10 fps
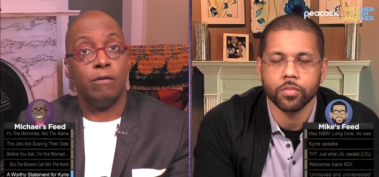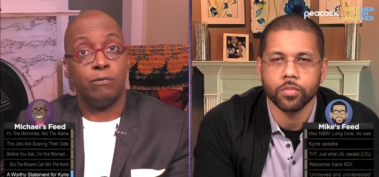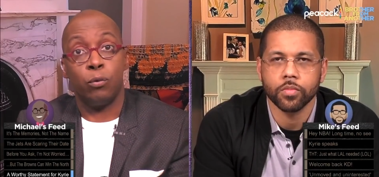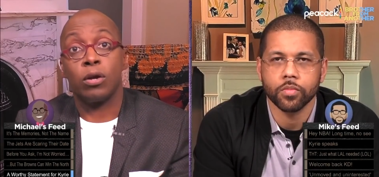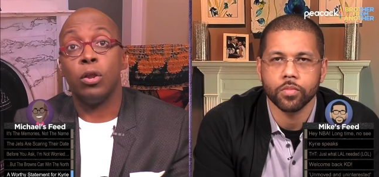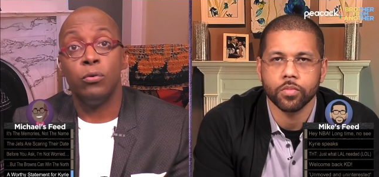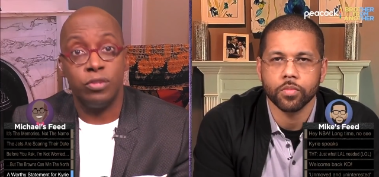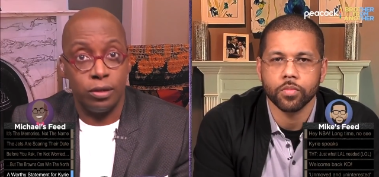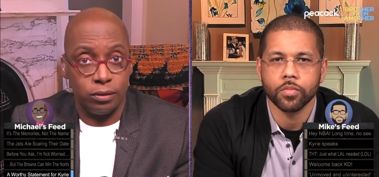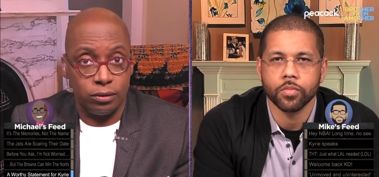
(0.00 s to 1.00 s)

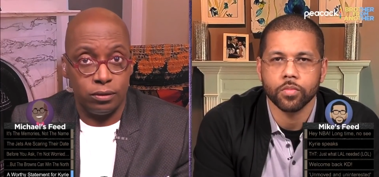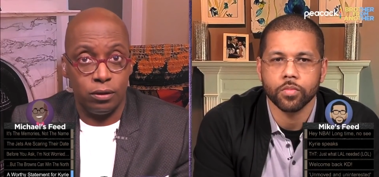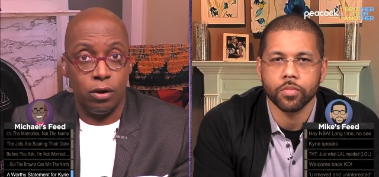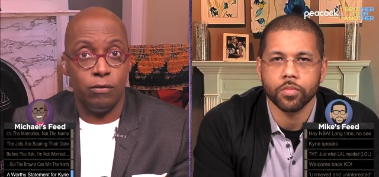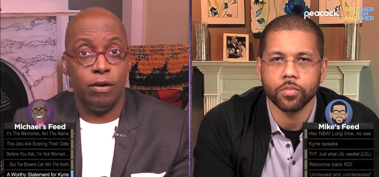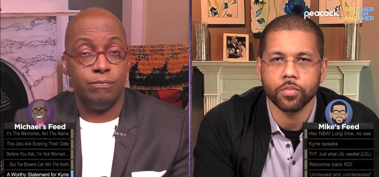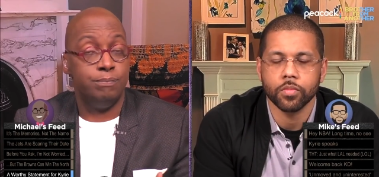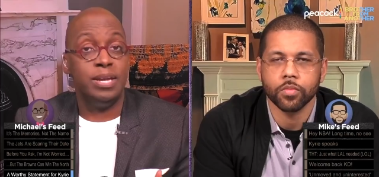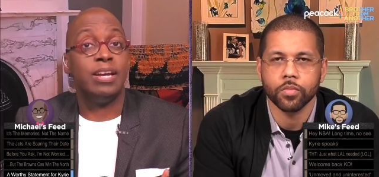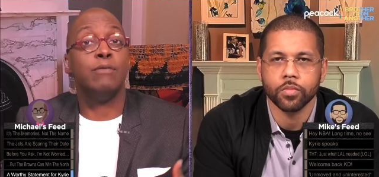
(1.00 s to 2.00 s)
Speaker 1: foreclosing, of, of
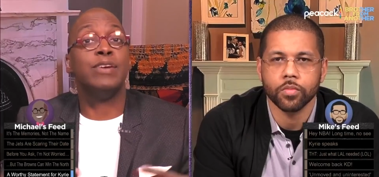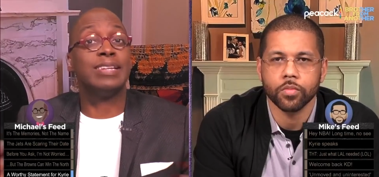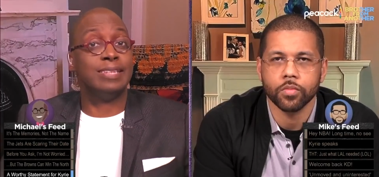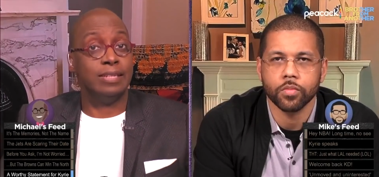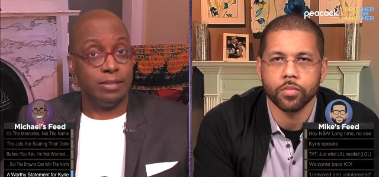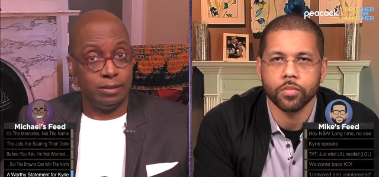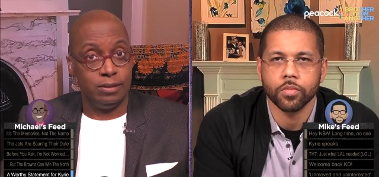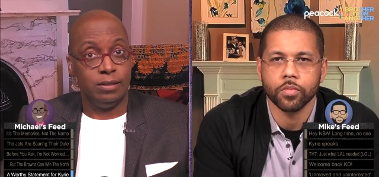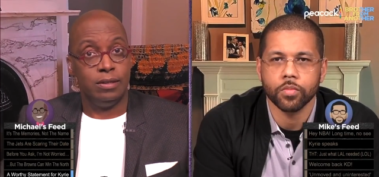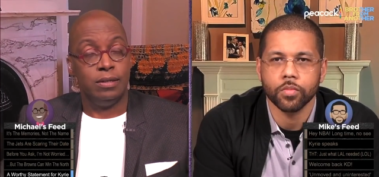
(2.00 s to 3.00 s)
being evicted,
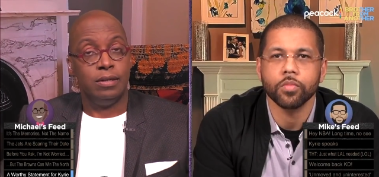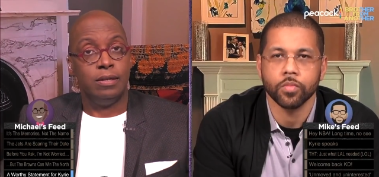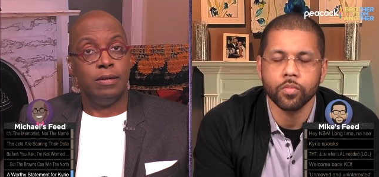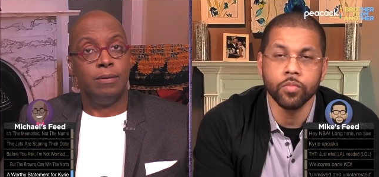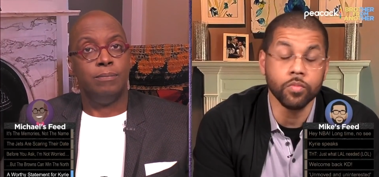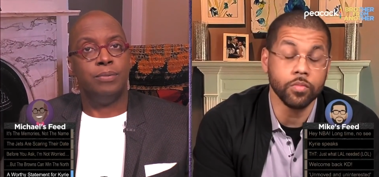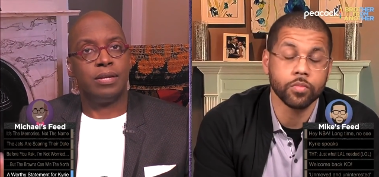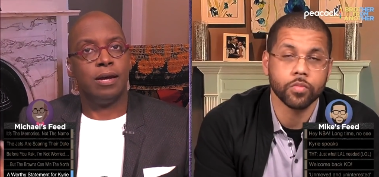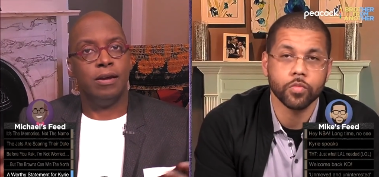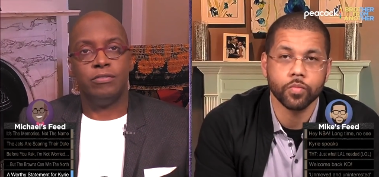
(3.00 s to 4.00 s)
mm-hmm.
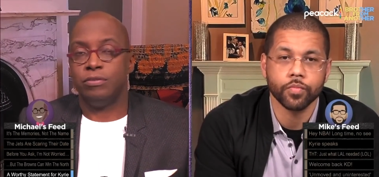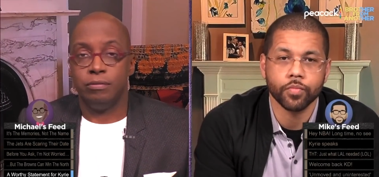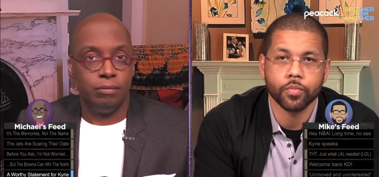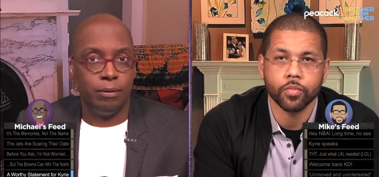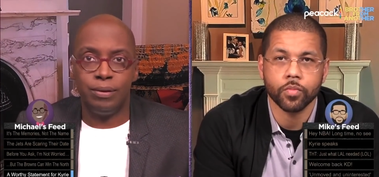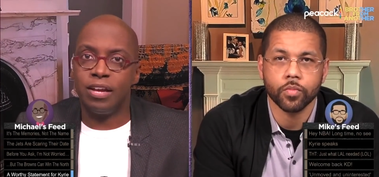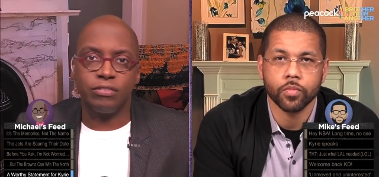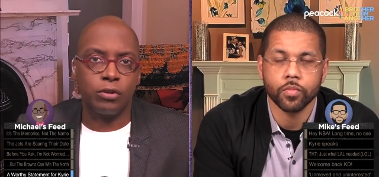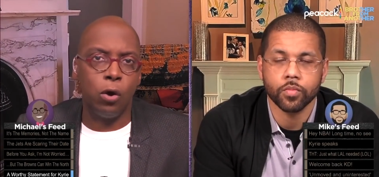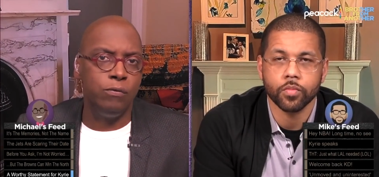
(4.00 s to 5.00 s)
because because
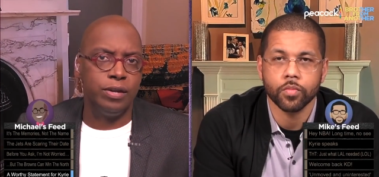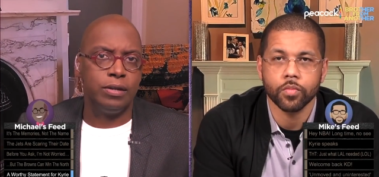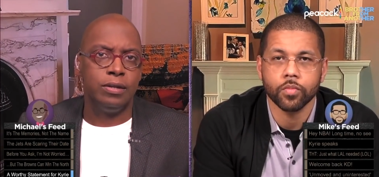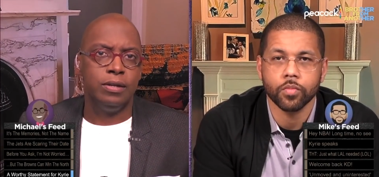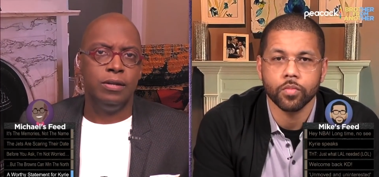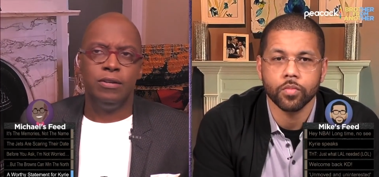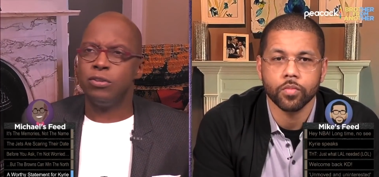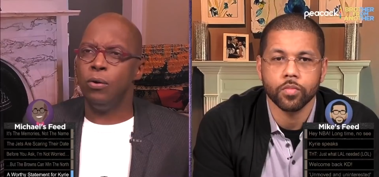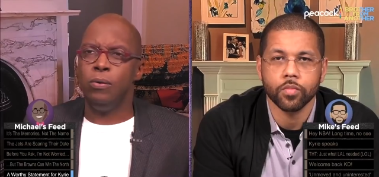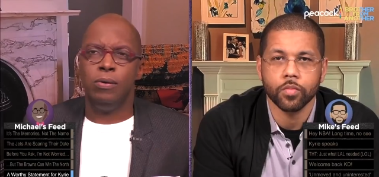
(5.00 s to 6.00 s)
of COVID.
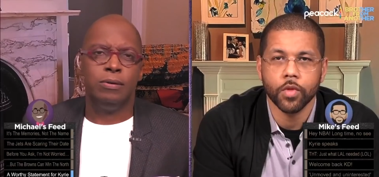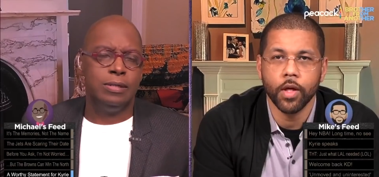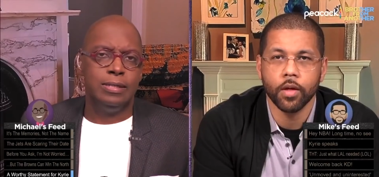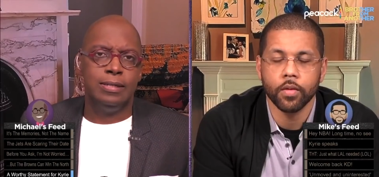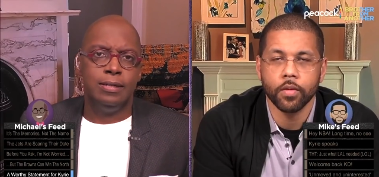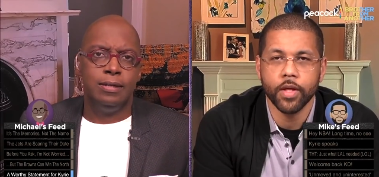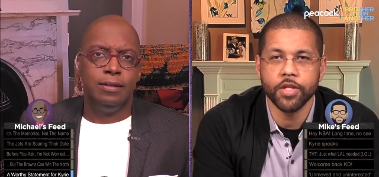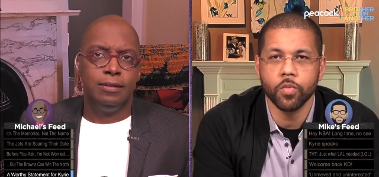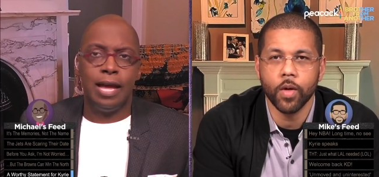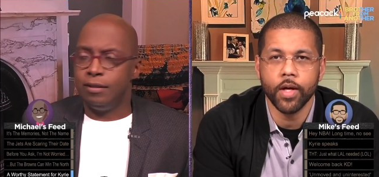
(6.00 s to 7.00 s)
So
Speaker 2: yeah,
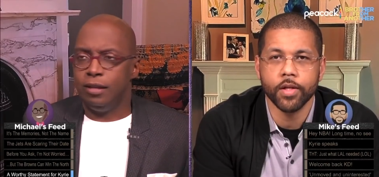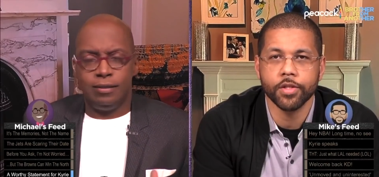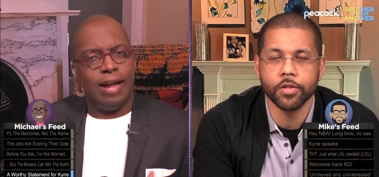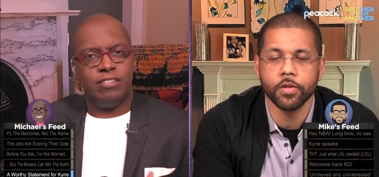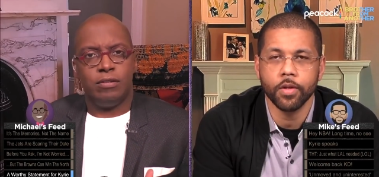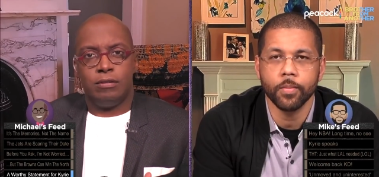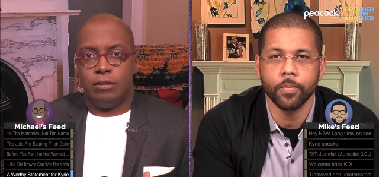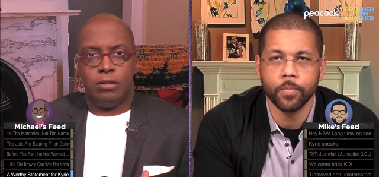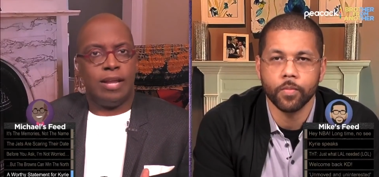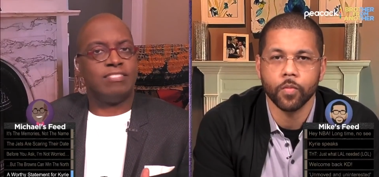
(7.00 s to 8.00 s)
nationwide. That, that, that's
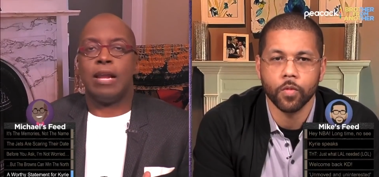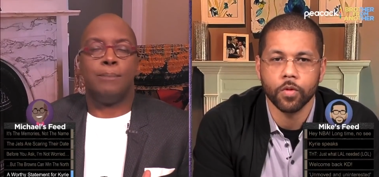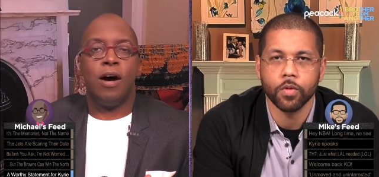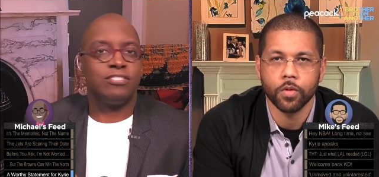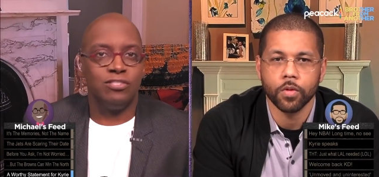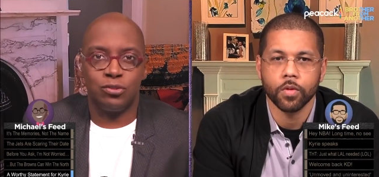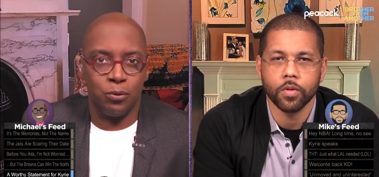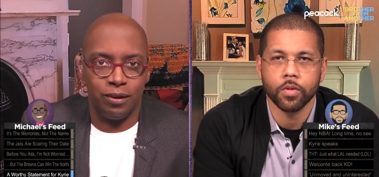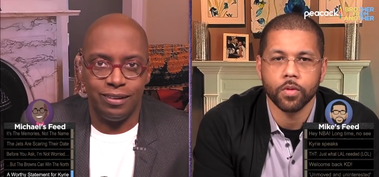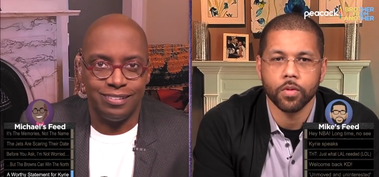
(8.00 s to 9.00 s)
Speaker 1: that's not a Boston
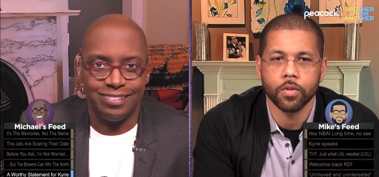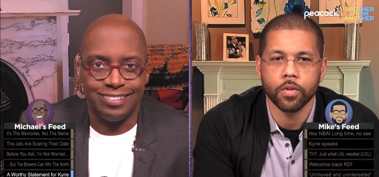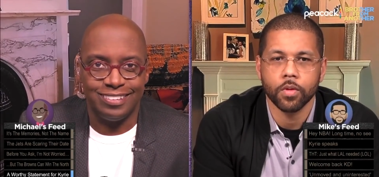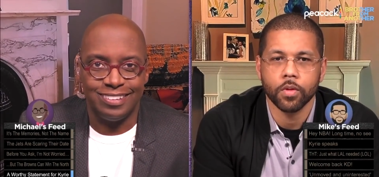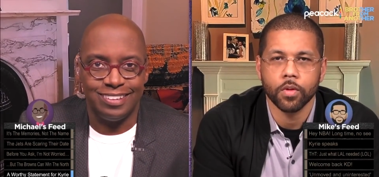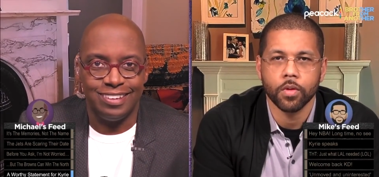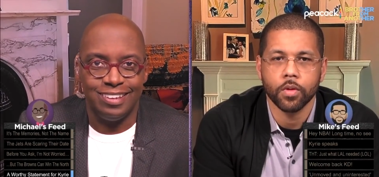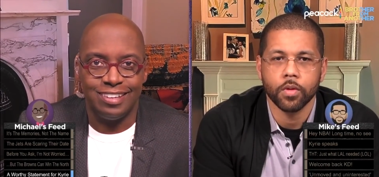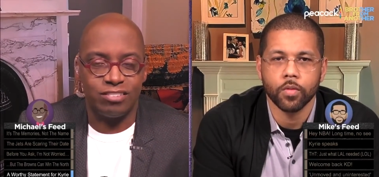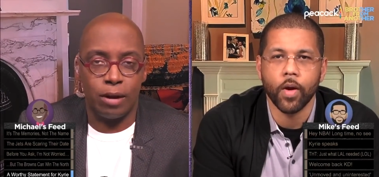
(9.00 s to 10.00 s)
story.
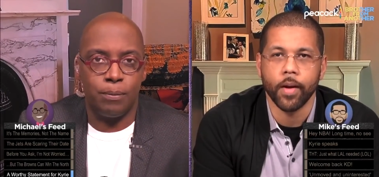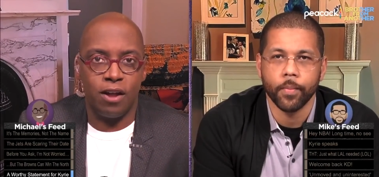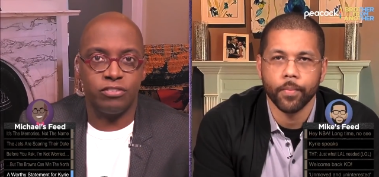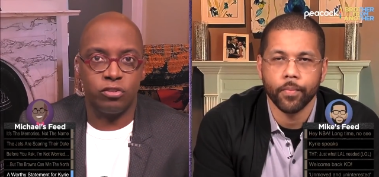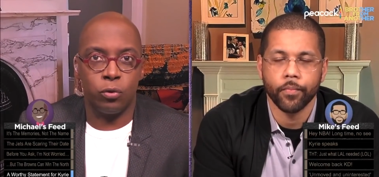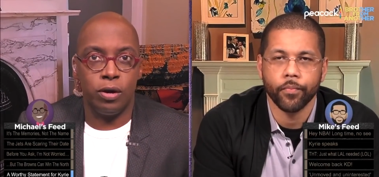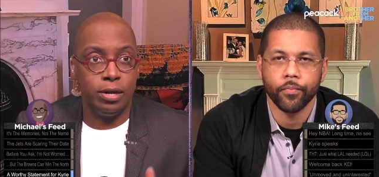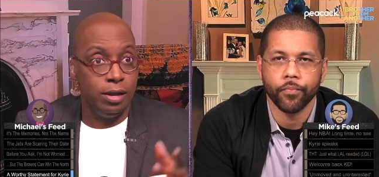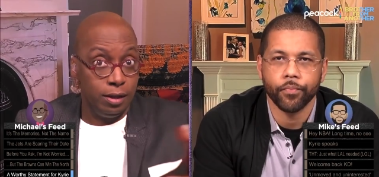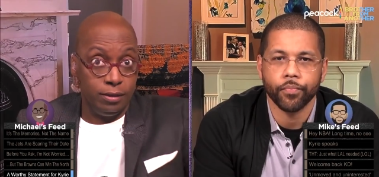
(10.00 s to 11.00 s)
That's not right. a Boston story.
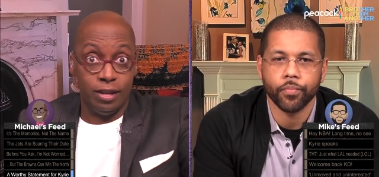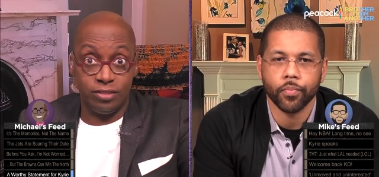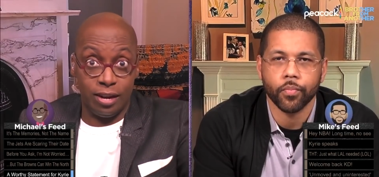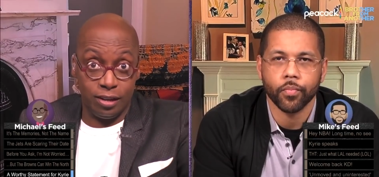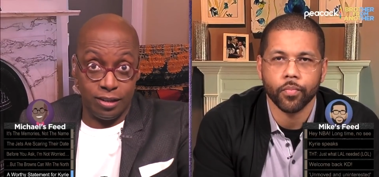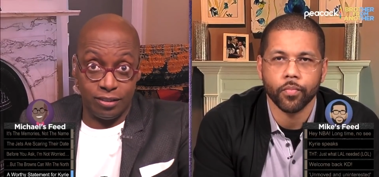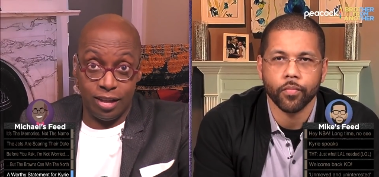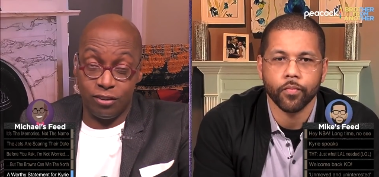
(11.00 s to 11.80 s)
That's not a that's not a